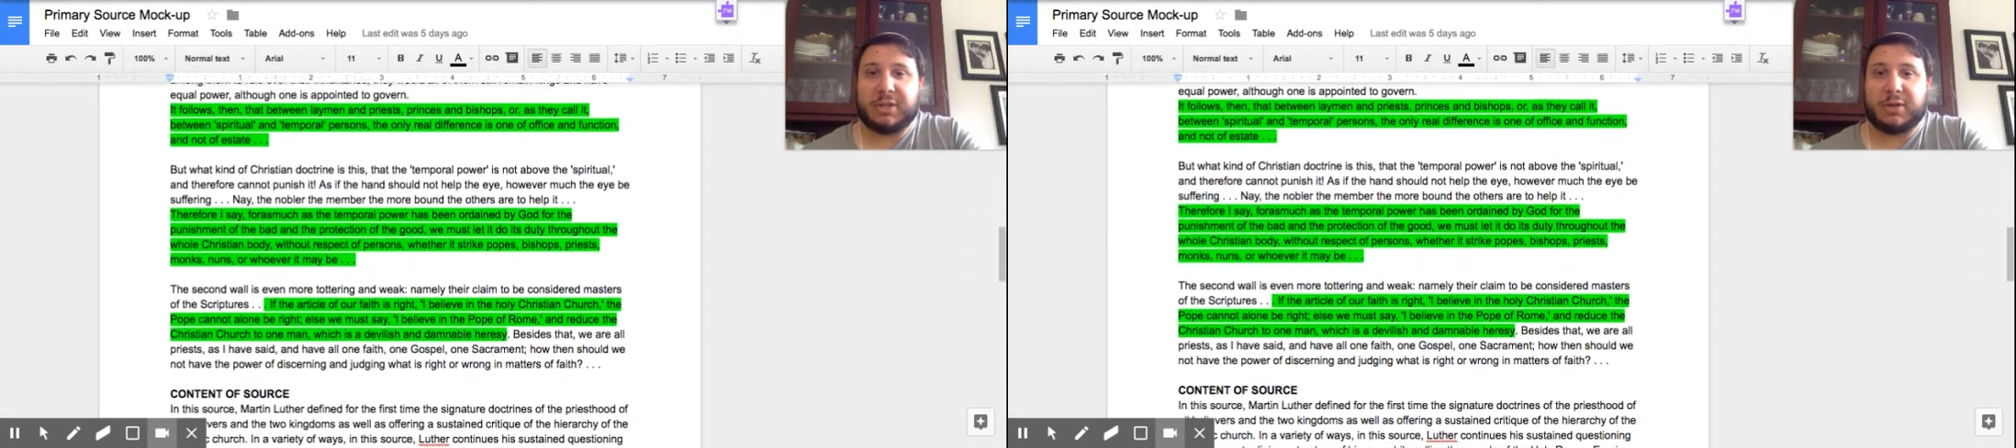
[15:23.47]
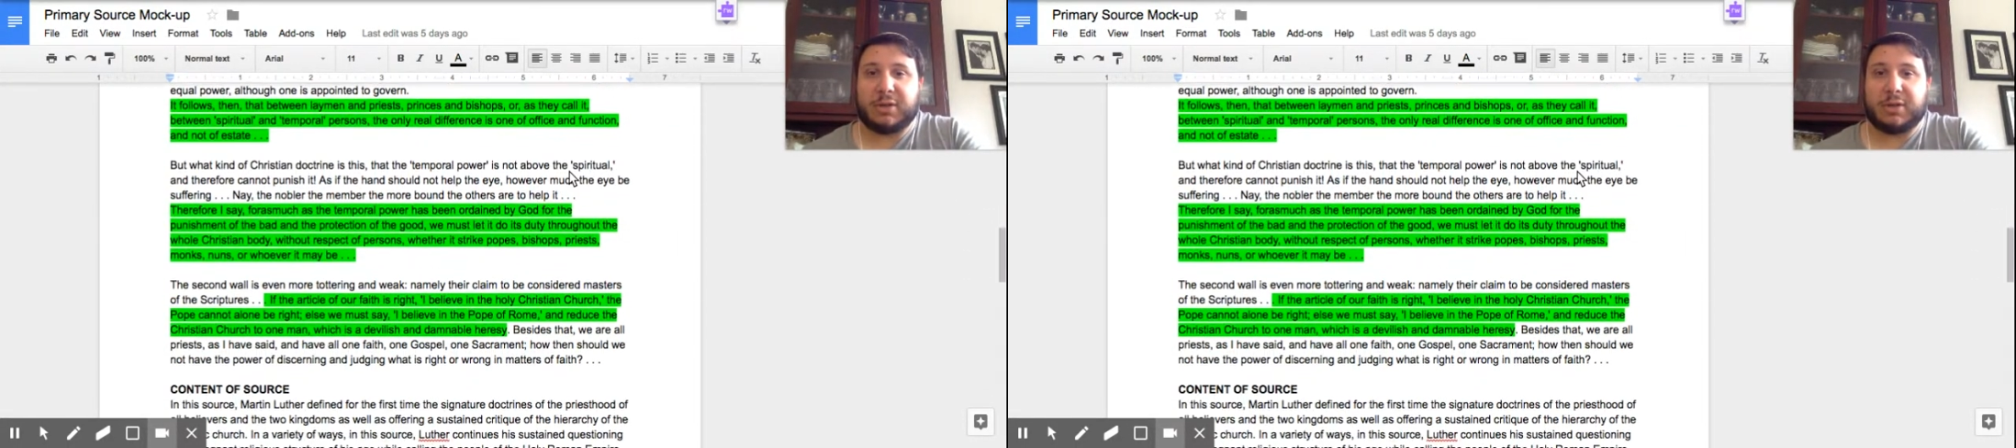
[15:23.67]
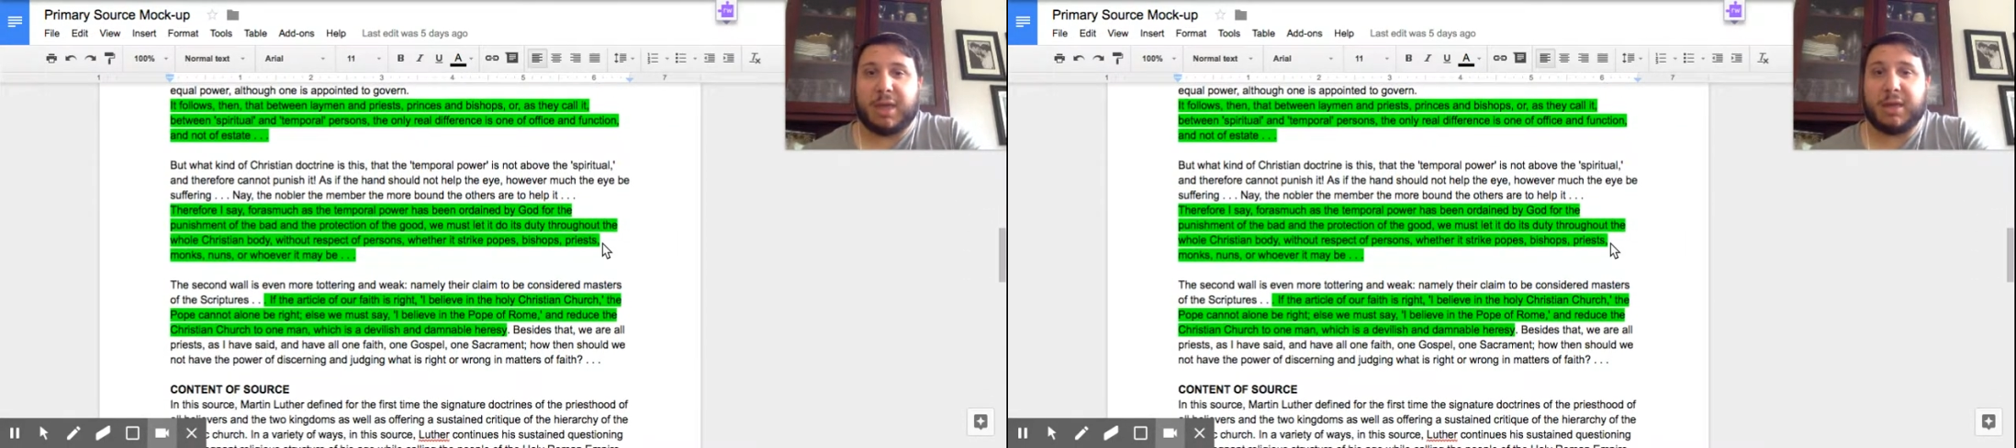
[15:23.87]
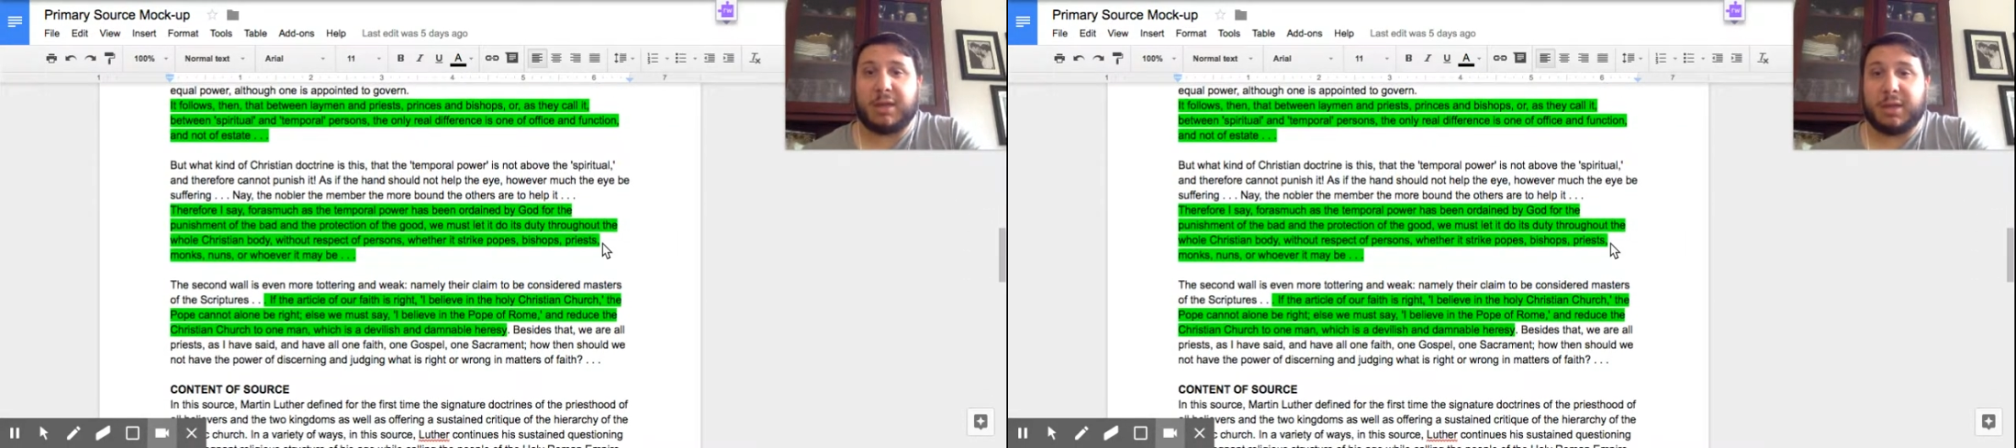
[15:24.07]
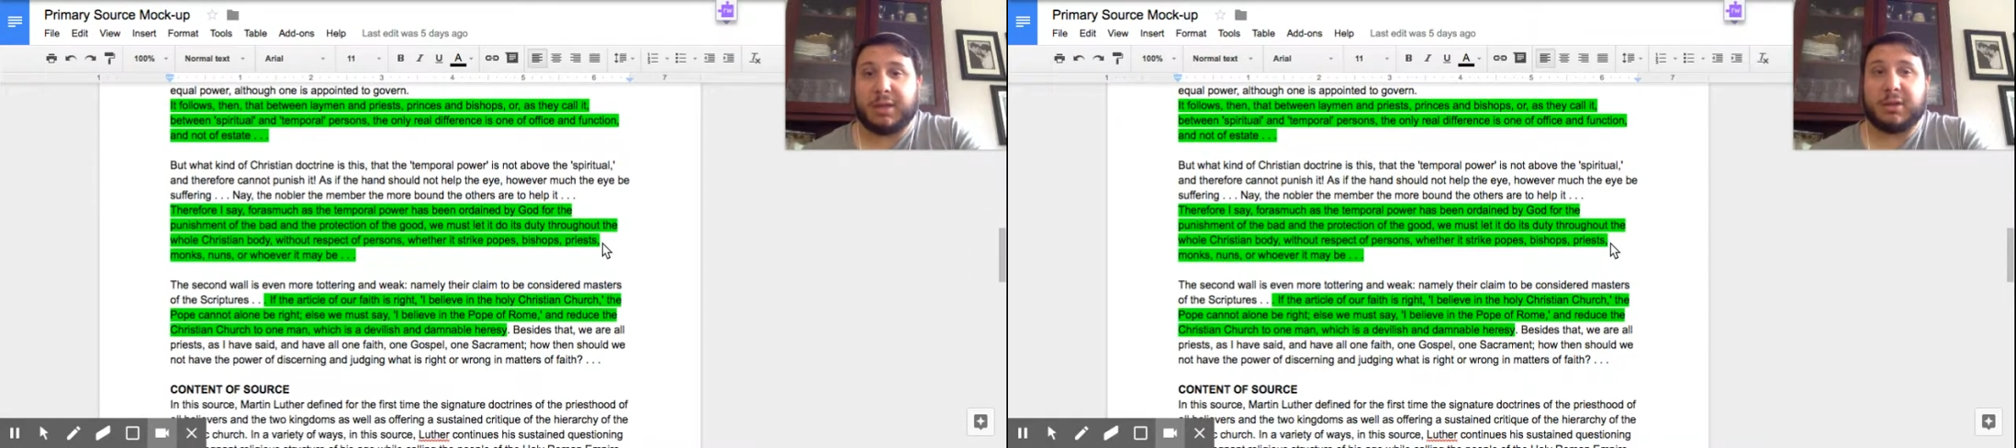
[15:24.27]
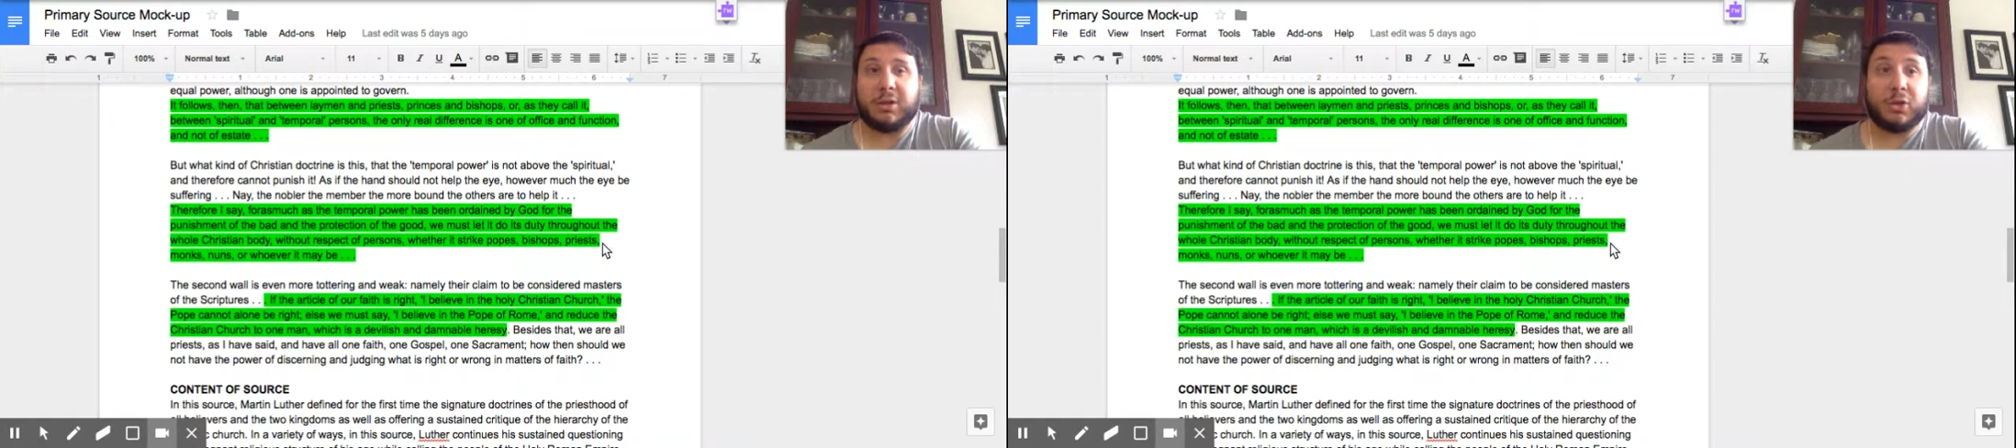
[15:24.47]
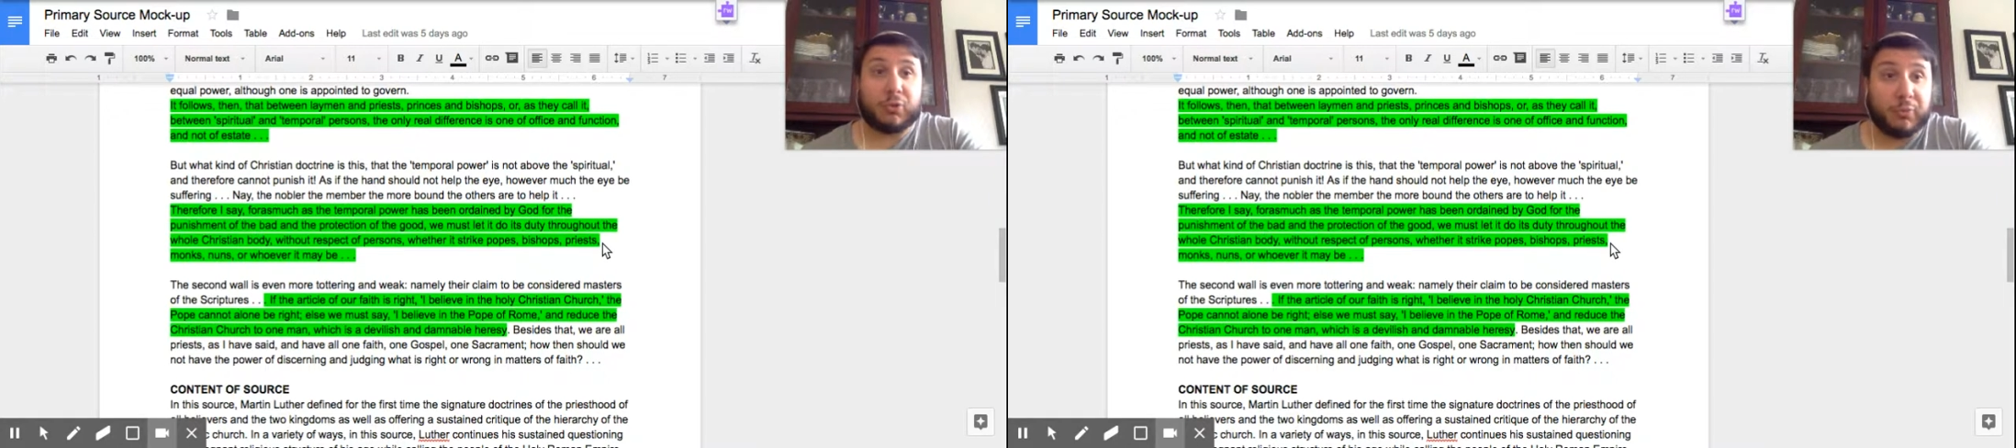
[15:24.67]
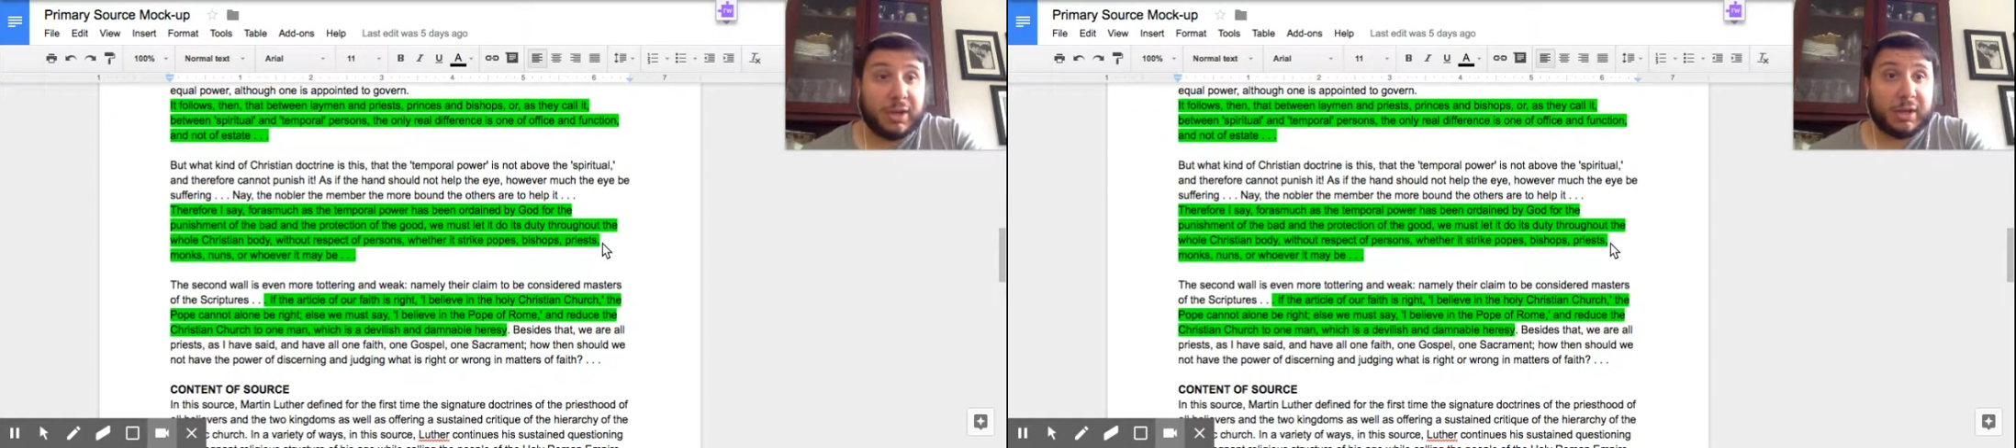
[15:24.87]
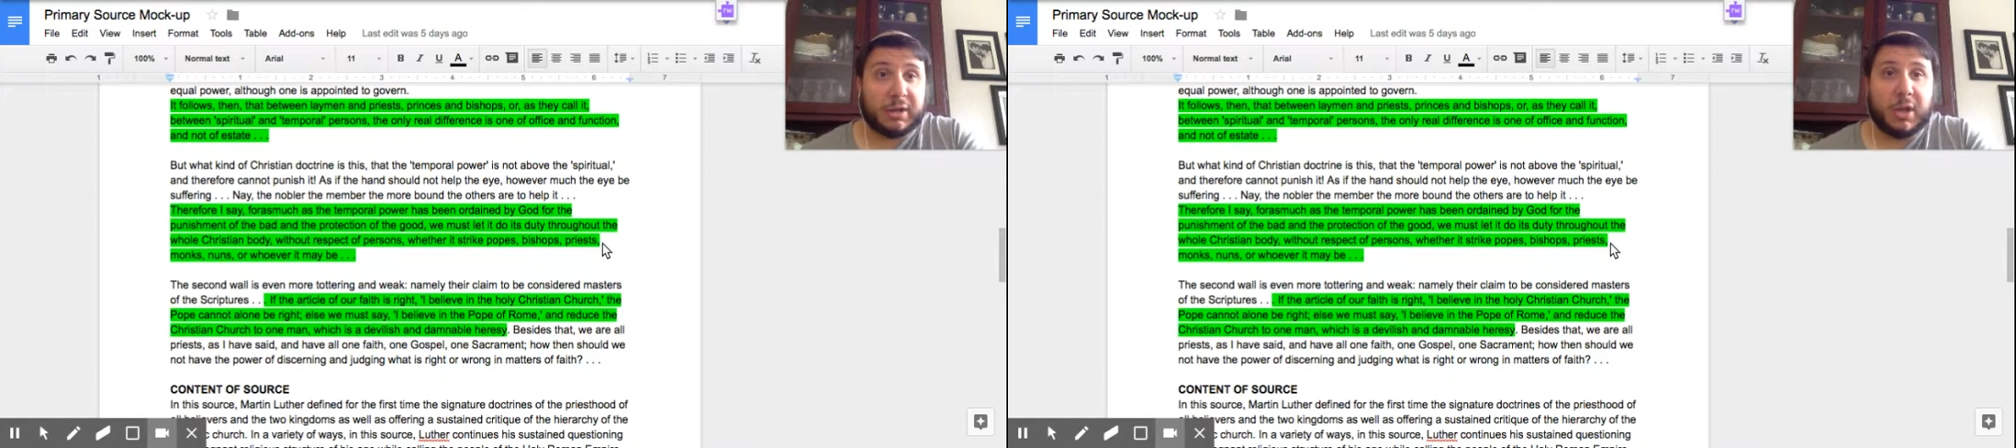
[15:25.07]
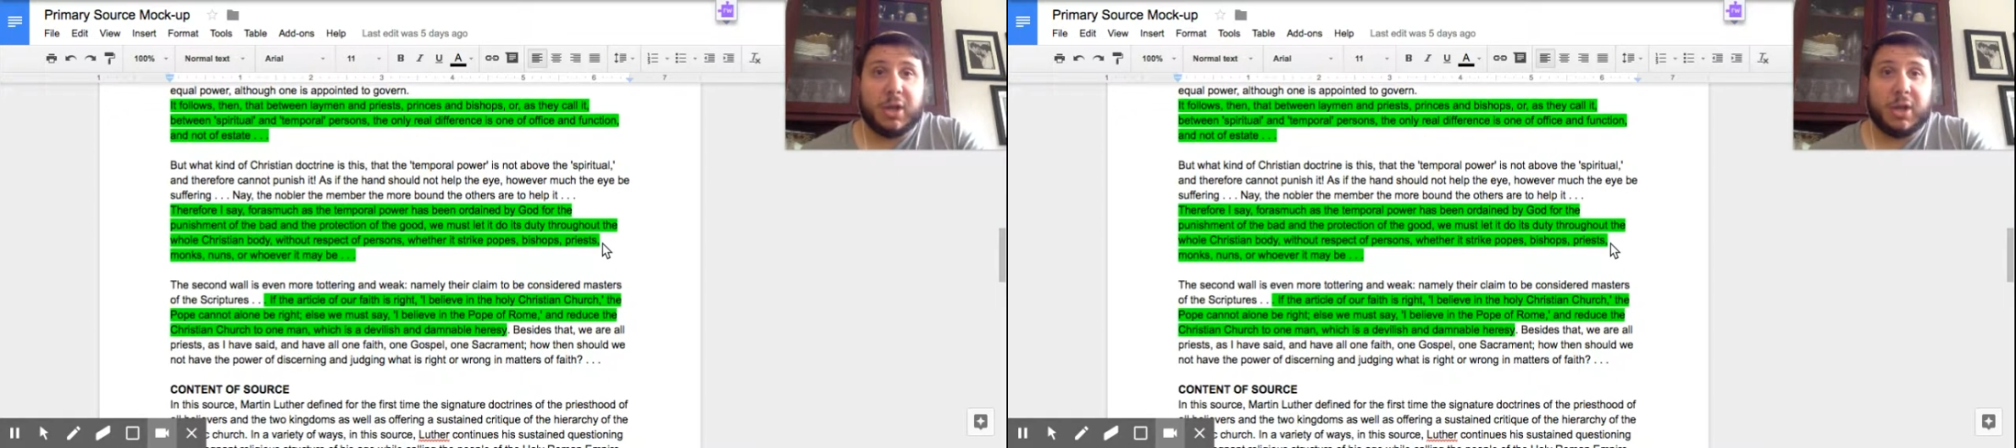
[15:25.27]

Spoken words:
that are made in green.